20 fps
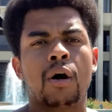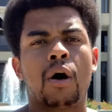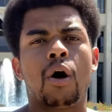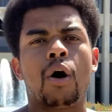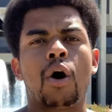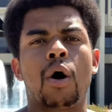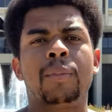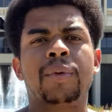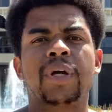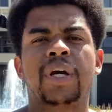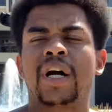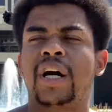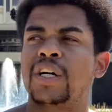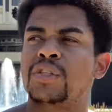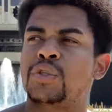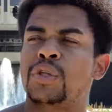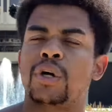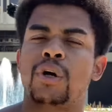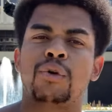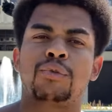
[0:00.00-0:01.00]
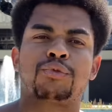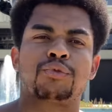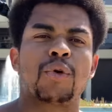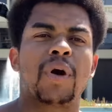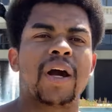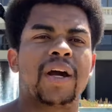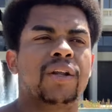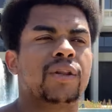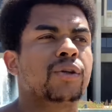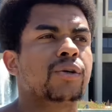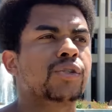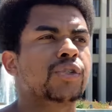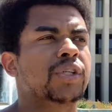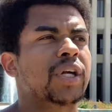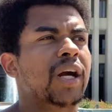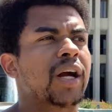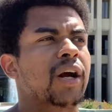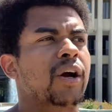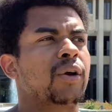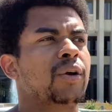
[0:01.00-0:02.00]
all because they're afraid and they're
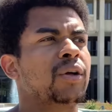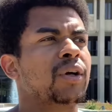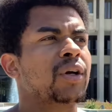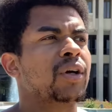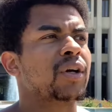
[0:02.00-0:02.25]
scared.